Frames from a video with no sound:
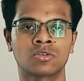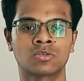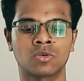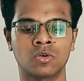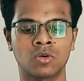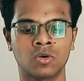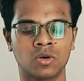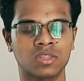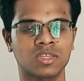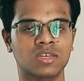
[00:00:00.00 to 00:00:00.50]

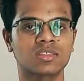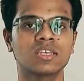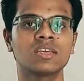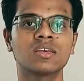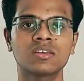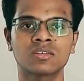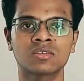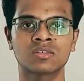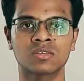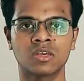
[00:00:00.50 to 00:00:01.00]
So the
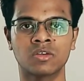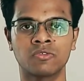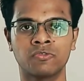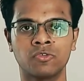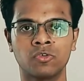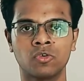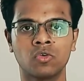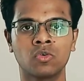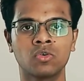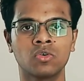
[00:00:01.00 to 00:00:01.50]
thing is,
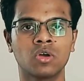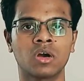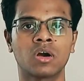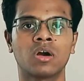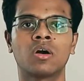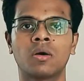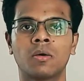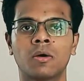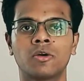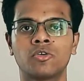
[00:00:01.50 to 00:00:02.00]
if you
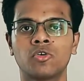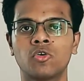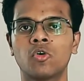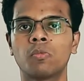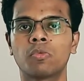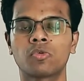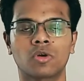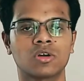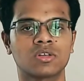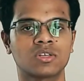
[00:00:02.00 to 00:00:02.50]

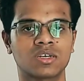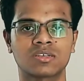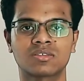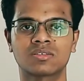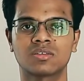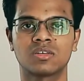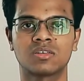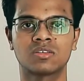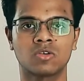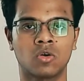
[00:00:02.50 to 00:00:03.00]
do
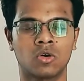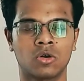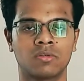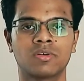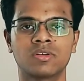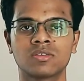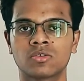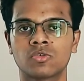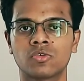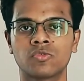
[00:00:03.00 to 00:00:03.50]
projects, it's
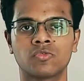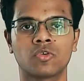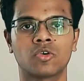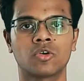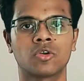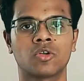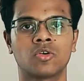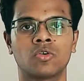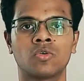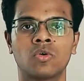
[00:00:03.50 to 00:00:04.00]
always good
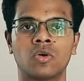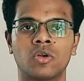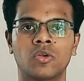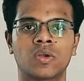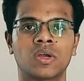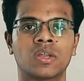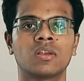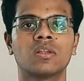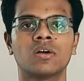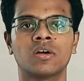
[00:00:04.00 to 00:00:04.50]
for you.
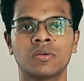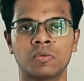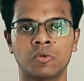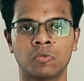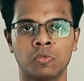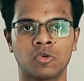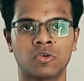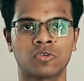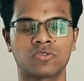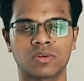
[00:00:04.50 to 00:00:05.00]
You can
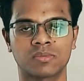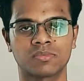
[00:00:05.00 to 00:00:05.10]
learn more